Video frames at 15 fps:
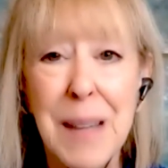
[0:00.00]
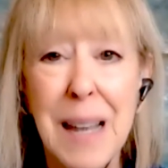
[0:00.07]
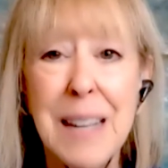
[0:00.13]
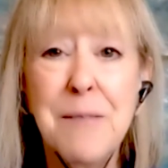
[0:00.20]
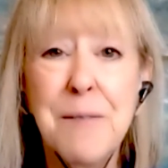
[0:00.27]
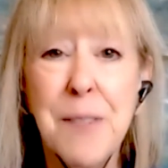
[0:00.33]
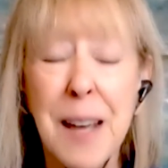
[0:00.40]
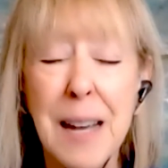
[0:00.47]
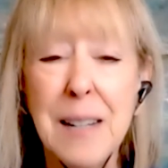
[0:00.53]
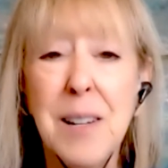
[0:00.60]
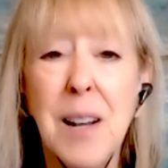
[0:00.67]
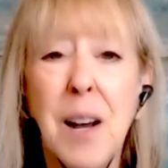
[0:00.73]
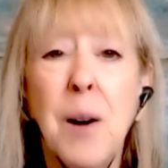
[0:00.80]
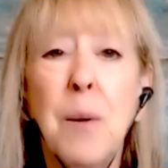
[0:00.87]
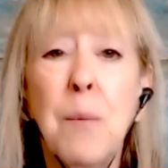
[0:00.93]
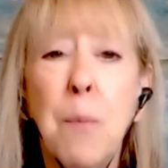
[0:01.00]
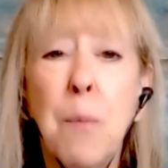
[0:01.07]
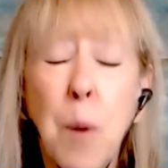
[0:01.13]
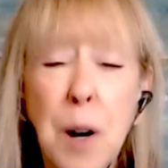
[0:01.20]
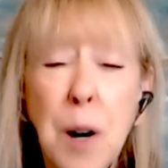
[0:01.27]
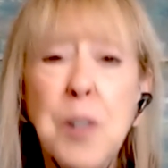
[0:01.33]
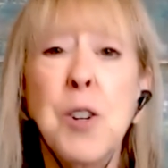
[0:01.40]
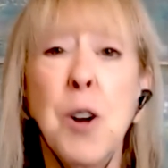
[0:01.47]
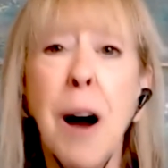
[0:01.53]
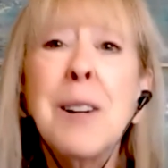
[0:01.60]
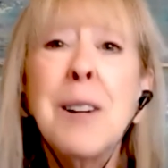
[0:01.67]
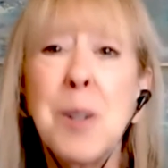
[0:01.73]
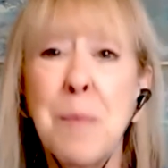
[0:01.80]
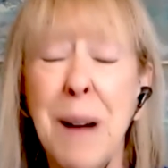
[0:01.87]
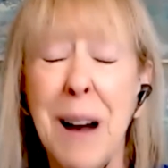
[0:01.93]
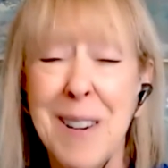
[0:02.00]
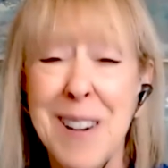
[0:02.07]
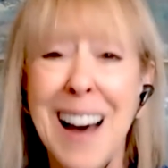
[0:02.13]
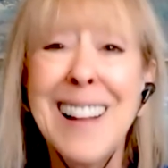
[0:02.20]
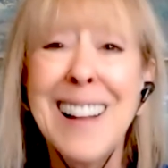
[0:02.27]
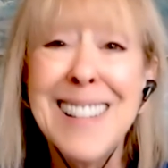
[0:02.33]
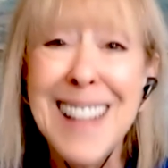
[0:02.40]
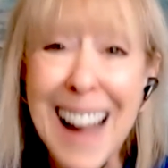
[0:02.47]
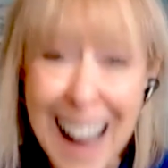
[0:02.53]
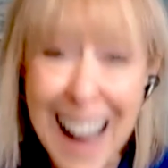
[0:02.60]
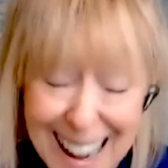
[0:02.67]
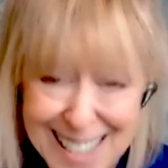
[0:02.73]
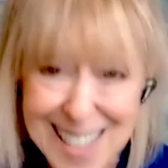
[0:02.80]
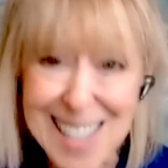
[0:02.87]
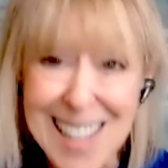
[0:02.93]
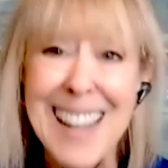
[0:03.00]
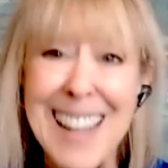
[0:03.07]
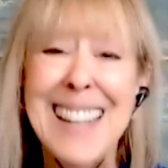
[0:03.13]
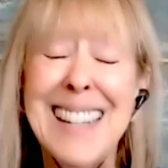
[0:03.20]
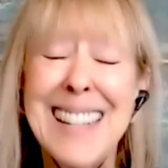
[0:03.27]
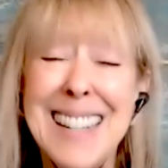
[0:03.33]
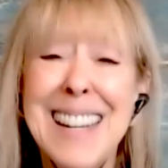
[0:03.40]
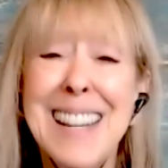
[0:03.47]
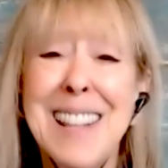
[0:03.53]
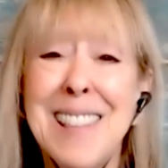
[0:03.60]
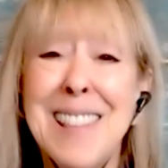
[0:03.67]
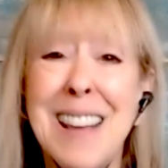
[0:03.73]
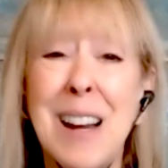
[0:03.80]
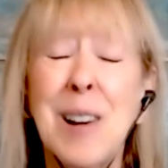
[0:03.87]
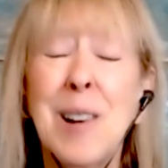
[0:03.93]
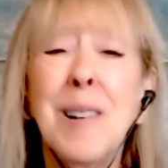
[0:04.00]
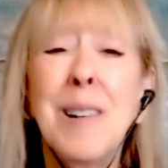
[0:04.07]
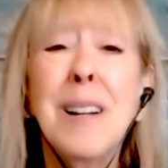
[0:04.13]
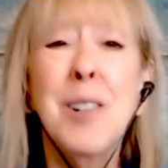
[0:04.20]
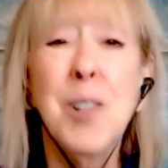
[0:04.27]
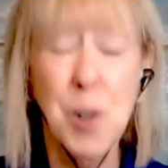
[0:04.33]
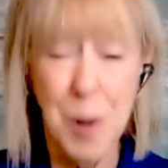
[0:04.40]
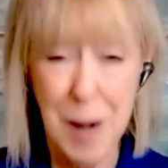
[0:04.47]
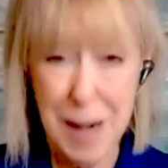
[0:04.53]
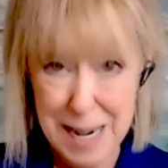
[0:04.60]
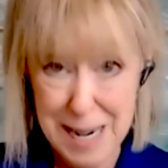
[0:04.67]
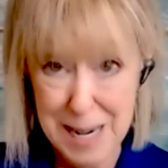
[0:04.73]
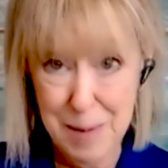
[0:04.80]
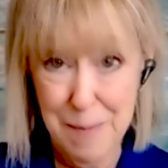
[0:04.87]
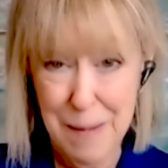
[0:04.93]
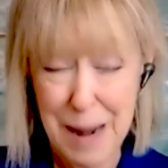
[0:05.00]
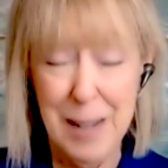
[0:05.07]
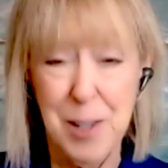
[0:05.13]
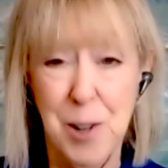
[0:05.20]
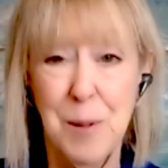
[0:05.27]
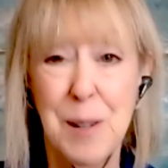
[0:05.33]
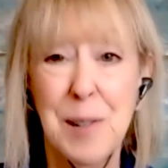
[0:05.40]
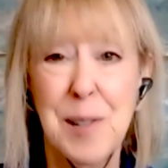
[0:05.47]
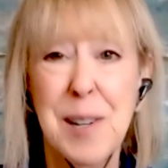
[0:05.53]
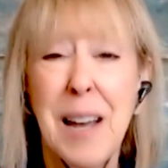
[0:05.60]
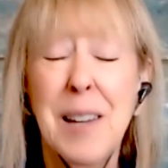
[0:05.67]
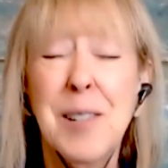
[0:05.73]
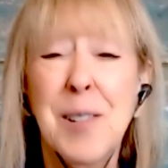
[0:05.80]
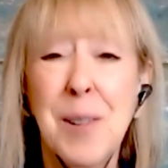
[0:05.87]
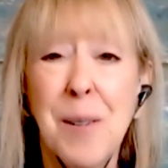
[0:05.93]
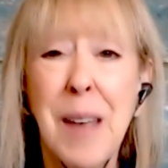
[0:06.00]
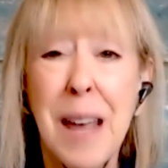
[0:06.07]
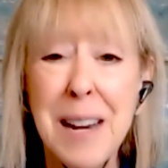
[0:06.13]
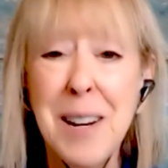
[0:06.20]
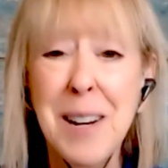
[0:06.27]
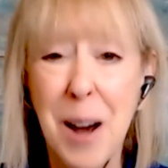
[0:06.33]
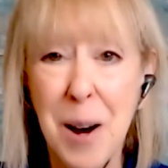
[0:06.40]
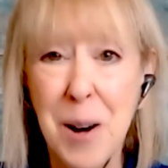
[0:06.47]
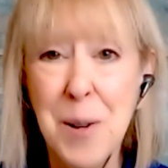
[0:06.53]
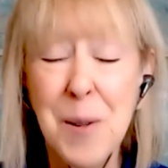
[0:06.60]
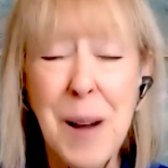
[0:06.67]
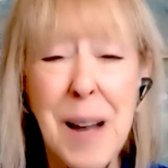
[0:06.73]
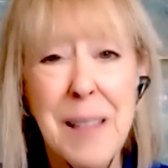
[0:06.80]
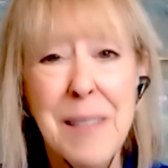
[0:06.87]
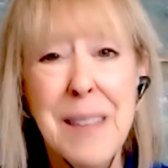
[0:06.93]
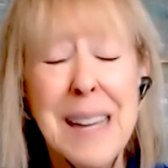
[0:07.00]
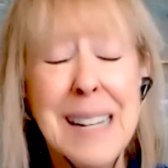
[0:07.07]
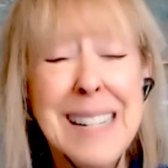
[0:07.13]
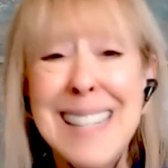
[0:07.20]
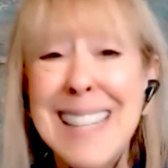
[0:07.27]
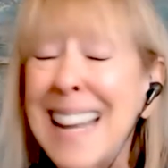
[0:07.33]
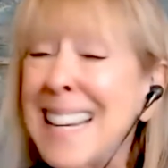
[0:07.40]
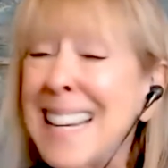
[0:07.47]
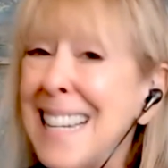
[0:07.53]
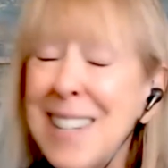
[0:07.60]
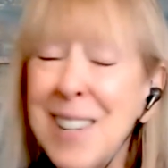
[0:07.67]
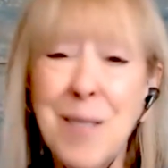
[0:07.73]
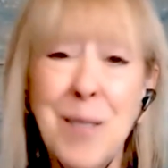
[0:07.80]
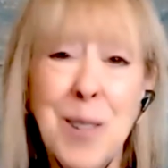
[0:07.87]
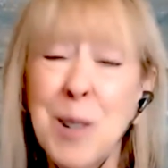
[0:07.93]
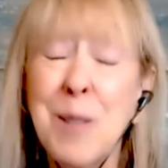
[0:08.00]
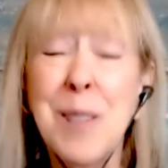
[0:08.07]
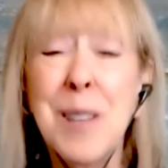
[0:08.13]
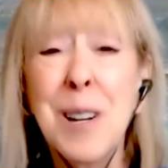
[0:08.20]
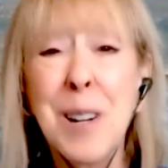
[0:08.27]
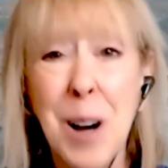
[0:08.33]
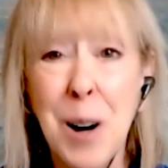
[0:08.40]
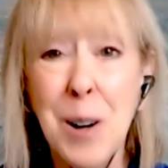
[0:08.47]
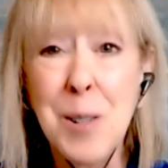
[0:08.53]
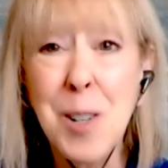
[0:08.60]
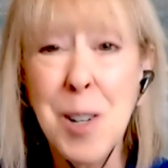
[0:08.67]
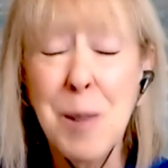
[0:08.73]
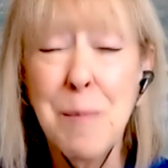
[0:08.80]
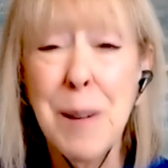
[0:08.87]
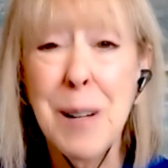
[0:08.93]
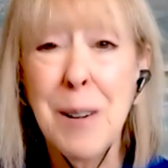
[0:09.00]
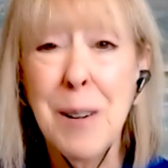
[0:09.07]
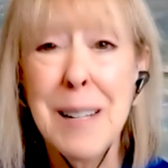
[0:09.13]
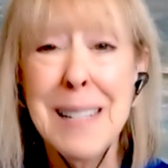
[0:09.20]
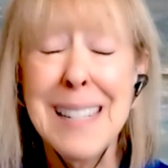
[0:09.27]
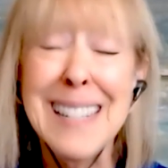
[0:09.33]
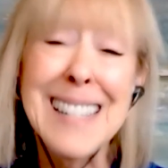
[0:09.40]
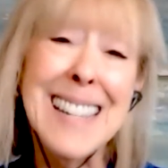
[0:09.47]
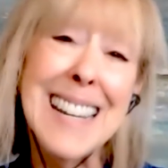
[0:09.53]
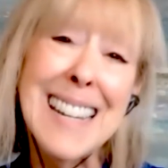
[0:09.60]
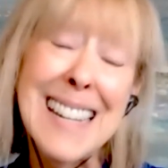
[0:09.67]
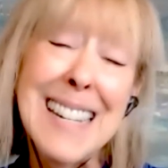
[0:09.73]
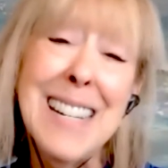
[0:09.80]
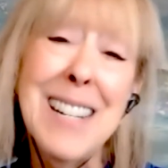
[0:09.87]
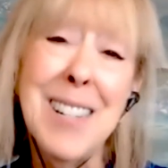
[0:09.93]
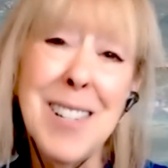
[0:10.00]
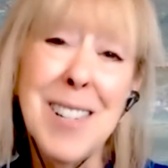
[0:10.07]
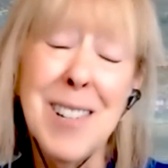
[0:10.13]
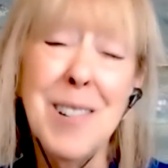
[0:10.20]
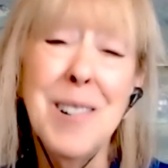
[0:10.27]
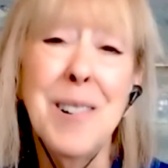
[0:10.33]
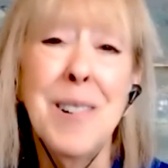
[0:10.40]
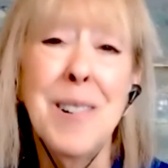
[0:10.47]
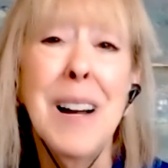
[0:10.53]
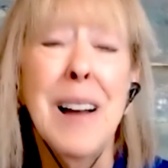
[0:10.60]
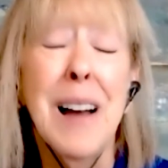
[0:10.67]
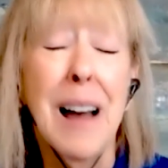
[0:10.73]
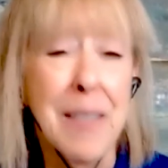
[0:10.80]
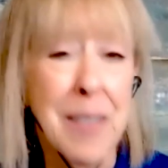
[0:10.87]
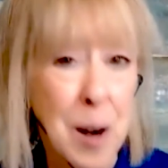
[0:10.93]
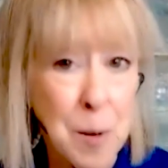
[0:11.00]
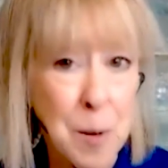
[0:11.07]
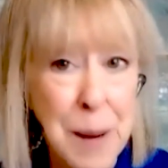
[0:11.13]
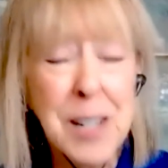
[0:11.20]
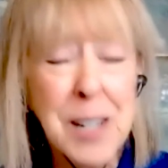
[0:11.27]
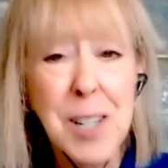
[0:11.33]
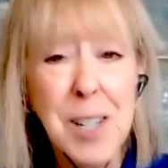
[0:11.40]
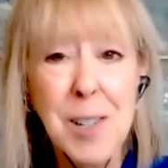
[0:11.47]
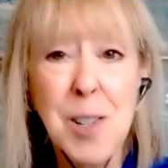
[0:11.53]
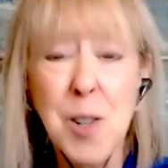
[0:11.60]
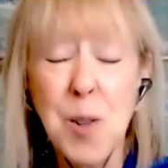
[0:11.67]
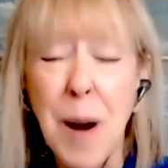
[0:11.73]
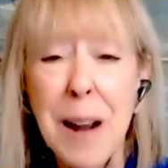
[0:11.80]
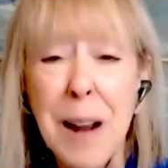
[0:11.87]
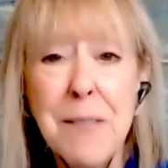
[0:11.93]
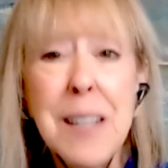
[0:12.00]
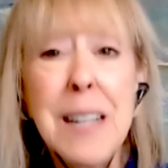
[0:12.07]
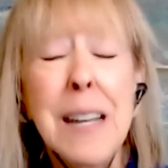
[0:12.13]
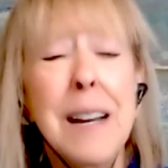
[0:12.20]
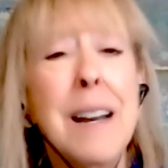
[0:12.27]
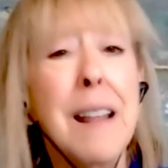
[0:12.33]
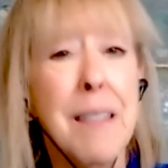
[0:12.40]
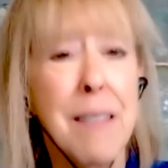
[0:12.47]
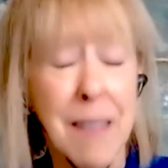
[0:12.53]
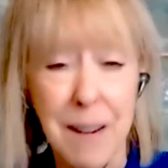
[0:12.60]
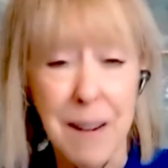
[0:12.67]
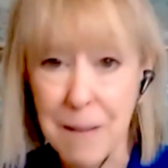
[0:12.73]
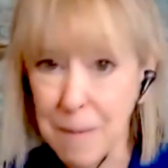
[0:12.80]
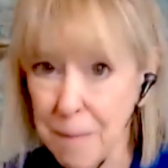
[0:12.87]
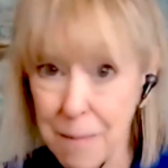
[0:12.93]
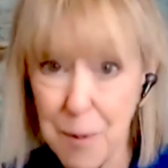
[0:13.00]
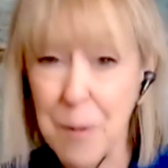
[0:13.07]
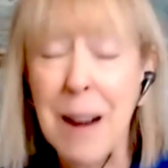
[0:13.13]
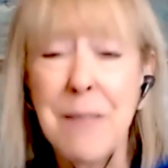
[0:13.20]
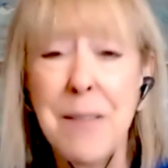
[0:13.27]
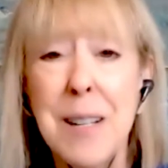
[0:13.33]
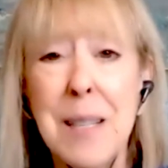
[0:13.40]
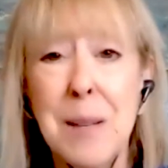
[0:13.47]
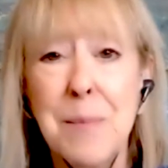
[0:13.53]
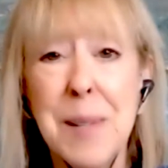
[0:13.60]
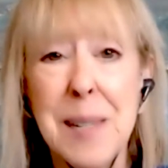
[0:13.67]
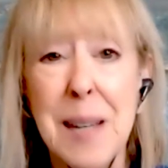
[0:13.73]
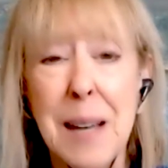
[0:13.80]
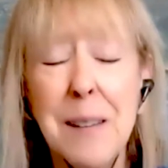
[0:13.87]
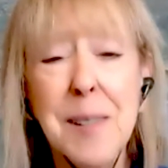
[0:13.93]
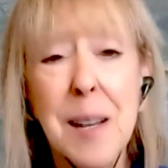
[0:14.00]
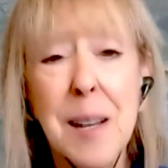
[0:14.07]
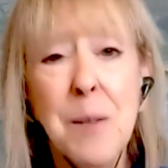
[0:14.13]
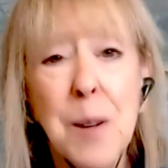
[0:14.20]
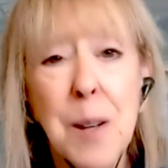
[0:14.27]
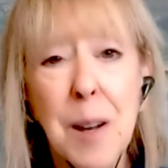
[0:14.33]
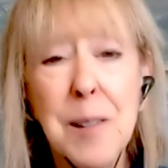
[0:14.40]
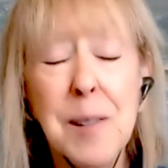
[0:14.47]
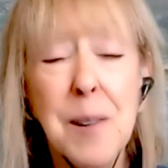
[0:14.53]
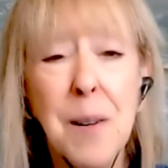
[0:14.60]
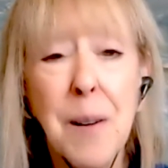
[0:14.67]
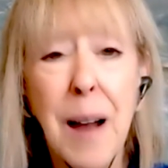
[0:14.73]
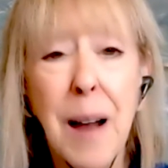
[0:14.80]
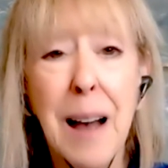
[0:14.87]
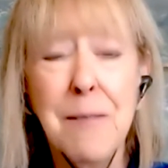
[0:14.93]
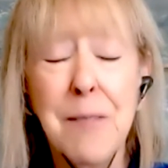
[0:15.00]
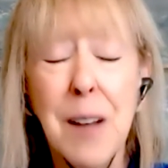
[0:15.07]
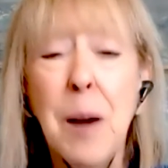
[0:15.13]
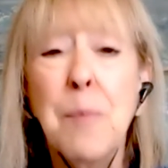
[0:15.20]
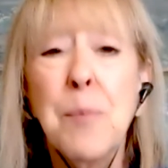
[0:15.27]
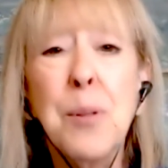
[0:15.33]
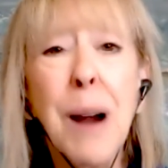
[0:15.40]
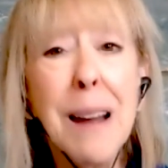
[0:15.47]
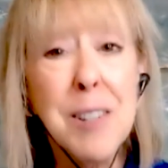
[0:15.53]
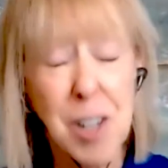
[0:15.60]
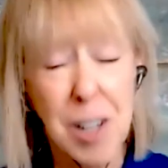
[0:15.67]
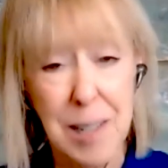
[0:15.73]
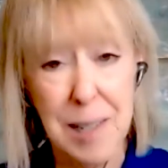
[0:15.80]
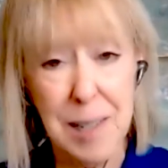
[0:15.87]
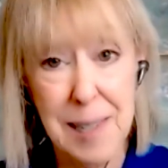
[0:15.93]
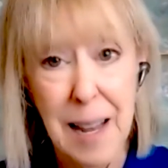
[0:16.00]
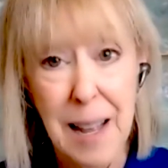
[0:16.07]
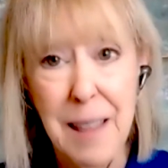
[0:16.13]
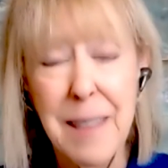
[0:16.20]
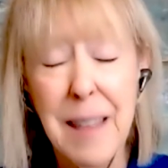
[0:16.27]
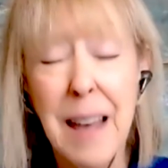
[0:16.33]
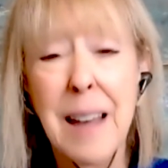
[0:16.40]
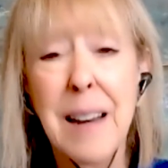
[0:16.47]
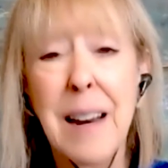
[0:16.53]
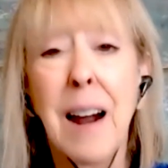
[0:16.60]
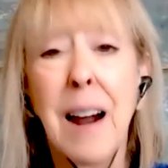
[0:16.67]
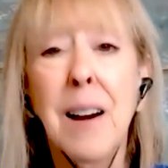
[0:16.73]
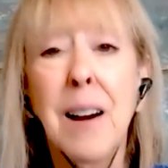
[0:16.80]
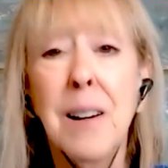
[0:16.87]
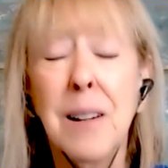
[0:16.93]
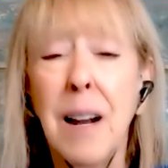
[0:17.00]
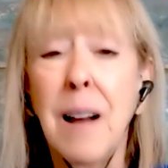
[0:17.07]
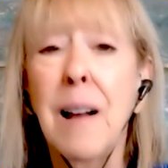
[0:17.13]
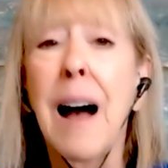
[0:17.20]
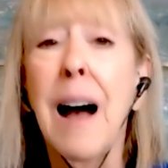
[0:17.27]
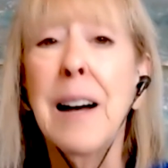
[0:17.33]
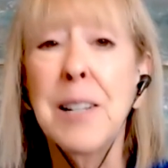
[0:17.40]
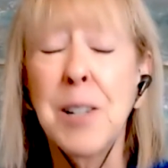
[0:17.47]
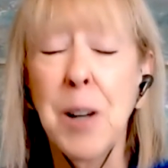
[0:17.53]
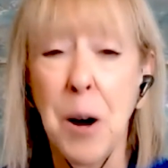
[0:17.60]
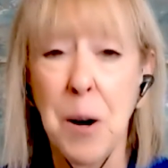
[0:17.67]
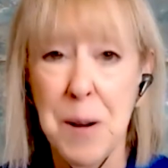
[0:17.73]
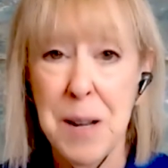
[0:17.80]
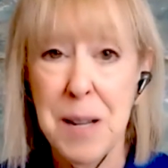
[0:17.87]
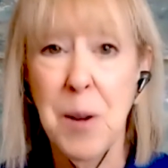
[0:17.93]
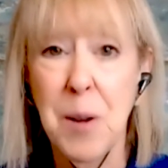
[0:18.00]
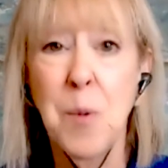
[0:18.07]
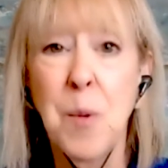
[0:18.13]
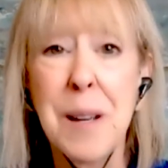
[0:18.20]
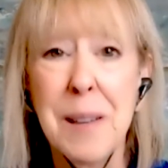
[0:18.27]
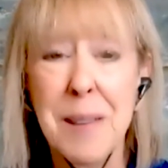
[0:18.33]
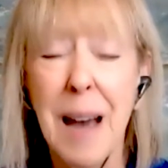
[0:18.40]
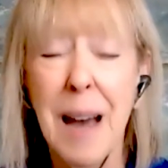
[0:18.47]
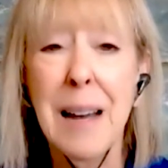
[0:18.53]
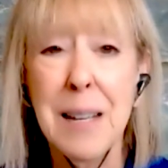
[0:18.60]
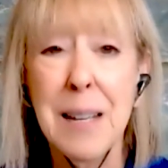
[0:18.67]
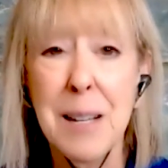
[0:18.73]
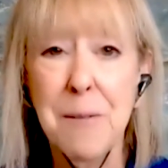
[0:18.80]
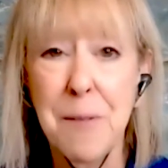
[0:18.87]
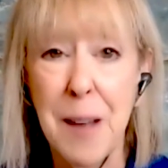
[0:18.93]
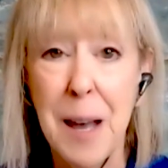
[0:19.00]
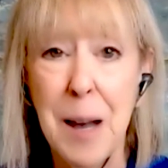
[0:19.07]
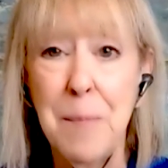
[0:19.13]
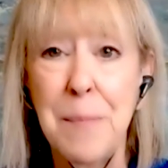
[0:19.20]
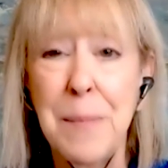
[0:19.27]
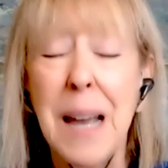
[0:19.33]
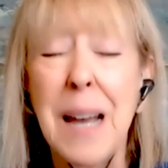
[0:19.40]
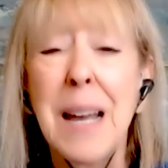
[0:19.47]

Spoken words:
In fact, we're talked about a lot in their training modules. So they know that they need to work with a coach because it's the key to their patients thriving and they're thriving themselves. And we also have projects that are ongoing with IFM.